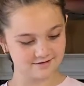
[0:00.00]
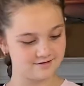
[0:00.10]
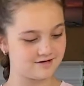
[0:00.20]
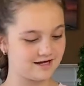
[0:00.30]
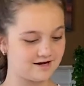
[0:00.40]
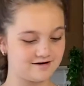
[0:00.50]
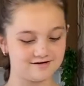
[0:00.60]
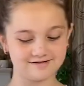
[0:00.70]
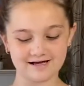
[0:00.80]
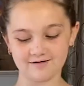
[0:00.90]
Here is
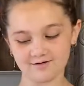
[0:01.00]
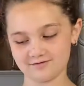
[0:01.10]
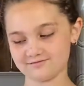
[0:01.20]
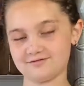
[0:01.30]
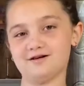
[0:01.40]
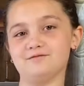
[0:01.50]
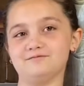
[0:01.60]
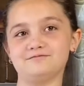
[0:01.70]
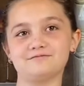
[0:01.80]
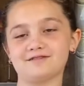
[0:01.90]
our
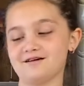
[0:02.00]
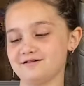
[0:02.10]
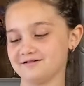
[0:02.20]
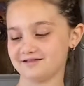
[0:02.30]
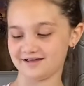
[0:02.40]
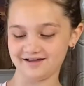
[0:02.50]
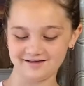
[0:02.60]
thingy.